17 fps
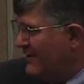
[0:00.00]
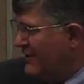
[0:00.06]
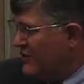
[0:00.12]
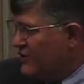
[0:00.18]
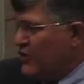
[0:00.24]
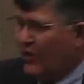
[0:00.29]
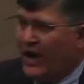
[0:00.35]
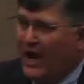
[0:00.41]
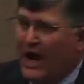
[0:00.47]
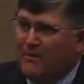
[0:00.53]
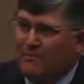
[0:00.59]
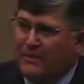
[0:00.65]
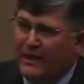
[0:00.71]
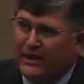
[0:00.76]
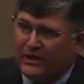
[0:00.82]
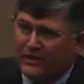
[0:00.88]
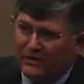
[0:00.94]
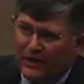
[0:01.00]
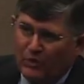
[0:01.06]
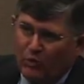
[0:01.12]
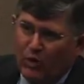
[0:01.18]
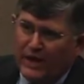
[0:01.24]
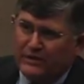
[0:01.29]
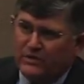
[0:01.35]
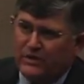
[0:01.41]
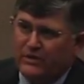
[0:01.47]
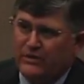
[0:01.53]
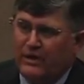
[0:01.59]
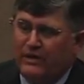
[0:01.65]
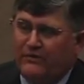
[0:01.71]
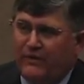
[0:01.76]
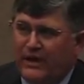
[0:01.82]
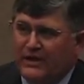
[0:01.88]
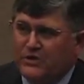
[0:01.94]
So I immediately went to
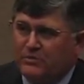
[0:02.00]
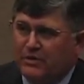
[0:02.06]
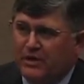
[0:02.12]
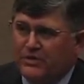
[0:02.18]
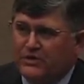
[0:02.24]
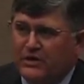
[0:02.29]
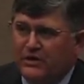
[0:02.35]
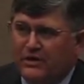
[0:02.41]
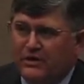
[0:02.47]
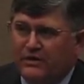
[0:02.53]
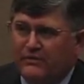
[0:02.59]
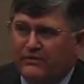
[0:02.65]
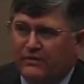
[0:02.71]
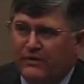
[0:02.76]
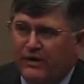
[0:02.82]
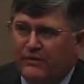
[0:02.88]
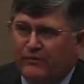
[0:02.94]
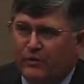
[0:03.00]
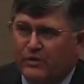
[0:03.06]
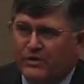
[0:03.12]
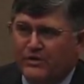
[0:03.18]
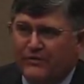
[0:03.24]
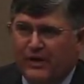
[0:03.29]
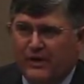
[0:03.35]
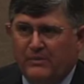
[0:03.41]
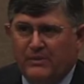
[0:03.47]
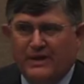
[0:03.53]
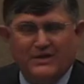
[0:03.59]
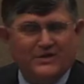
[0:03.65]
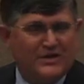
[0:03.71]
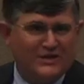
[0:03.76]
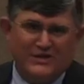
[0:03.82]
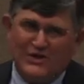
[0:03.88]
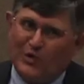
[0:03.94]
the vice president of Craft Force Development. I
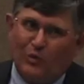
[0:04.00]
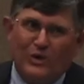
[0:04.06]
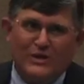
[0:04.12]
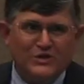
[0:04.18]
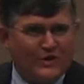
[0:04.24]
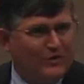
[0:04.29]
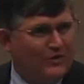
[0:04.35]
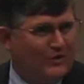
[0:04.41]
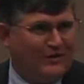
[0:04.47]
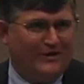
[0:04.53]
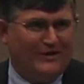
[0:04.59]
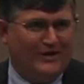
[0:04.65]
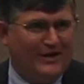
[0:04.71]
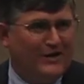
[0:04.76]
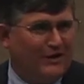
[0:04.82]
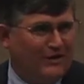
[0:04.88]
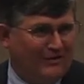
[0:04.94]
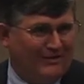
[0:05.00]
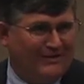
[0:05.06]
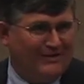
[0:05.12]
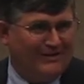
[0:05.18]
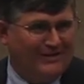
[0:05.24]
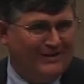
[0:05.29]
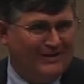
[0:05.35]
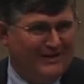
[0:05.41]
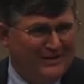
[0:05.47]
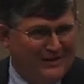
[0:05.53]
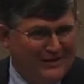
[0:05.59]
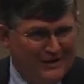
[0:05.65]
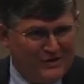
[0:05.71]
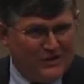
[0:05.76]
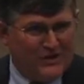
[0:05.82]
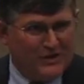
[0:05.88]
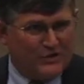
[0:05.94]
said, so what's going on here?
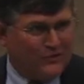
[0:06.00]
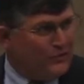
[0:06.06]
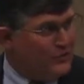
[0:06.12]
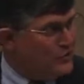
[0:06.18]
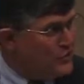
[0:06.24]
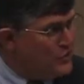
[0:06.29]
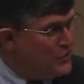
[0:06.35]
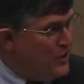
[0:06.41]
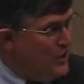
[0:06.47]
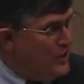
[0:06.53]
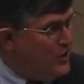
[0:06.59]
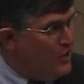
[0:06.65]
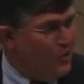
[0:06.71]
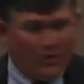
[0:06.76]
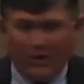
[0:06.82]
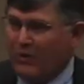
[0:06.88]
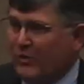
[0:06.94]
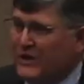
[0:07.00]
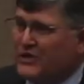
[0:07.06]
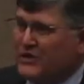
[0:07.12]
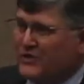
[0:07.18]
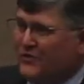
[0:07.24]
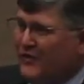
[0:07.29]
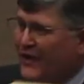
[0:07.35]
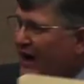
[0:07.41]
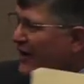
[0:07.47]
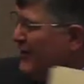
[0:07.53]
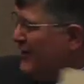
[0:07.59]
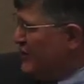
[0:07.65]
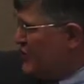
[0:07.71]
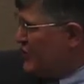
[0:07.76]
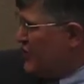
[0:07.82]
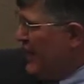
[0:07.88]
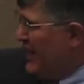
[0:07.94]
Is this for show, or are we just firing
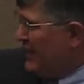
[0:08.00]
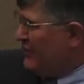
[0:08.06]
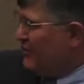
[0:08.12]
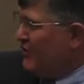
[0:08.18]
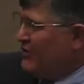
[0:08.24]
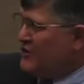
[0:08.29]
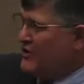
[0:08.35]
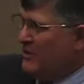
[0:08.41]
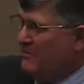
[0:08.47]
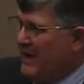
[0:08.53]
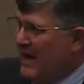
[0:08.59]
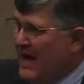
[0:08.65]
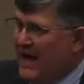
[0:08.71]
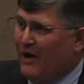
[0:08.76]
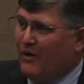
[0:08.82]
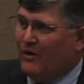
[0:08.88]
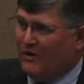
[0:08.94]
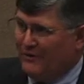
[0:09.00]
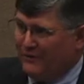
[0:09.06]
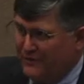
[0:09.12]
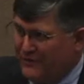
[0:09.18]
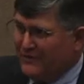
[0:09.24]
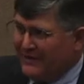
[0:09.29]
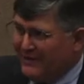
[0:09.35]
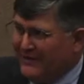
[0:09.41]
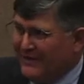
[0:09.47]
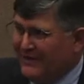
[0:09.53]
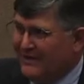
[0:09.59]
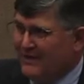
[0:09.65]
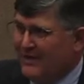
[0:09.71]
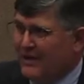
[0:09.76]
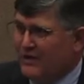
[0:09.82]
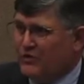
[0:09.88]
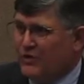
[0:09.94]
a shot across the bow
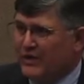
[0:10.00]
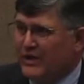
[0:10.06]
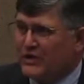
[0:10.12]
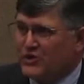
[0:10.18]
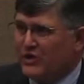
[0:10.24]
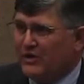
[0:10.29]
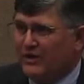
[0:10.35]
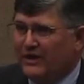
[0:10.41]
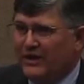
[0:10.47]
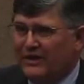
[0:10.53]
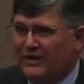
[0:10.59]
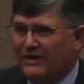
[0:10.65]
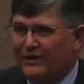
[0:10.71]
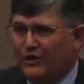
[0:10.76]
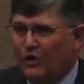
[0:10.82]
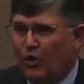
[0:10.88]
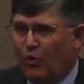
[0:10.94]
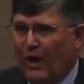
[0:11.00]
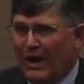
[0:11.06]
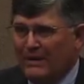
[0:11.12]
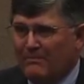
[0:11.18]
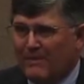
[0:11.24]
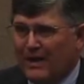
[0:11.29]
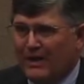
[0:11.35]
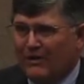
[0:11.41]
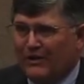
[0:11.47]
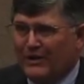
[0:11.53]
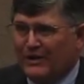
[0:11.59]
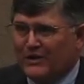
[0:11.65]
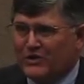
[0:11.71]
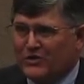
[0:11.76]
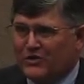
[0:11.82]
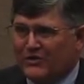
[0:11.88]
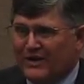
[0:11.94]
of a traditionally, you know, white male
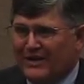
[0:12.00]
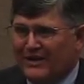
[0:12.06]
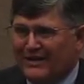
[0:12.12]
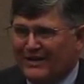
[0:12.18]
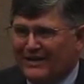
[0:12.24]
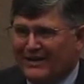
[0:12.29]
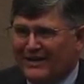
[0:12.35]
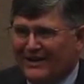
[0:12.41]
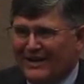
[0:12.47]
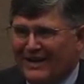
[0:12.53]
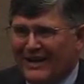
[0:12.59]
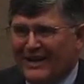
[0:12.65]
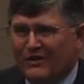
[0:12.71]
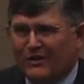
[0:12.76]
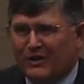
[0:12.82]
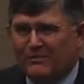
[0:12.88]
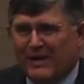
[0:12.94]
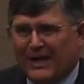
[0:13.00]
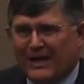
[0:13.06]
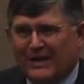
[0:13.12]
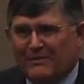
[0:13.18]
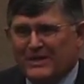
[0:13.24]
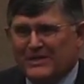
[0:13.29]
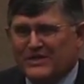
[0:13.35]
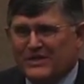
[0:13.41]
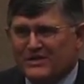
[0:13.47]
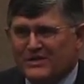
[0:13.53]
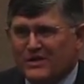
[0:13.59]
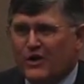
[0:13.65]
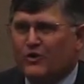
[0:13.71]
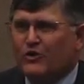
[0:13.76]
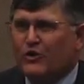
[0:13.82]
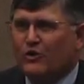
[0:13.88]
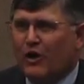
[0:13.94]
industry? And he looked back and he says,
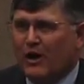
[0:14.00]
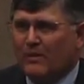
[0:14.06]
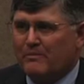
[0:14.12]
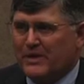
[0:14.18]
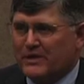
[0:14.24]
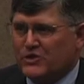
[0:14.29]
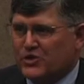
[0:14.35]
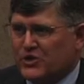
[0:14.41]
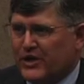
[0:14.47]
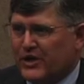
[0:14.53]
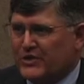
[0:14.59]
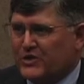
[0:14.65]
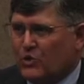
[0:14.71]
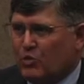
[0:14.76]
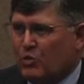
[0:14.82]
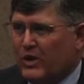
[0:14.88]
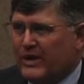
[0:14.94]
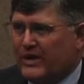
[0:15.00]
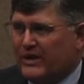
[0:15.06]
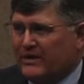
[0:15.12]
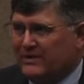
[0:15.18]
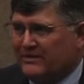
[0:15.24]
no, they're our best chance of winning.